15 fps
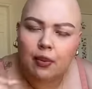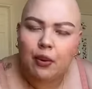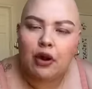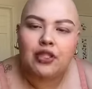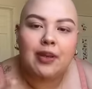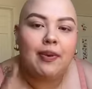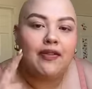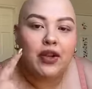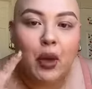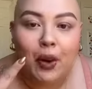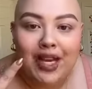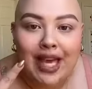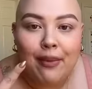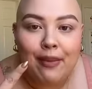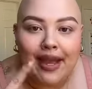pro tip, if you don't want to
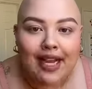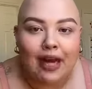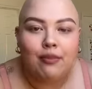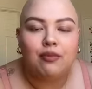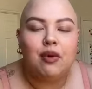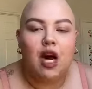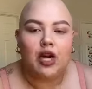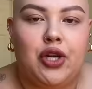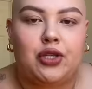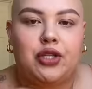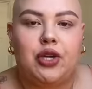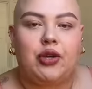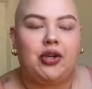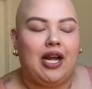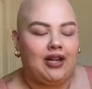get makeup on your
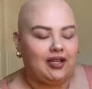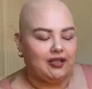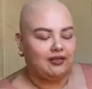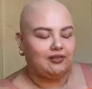turtleneck,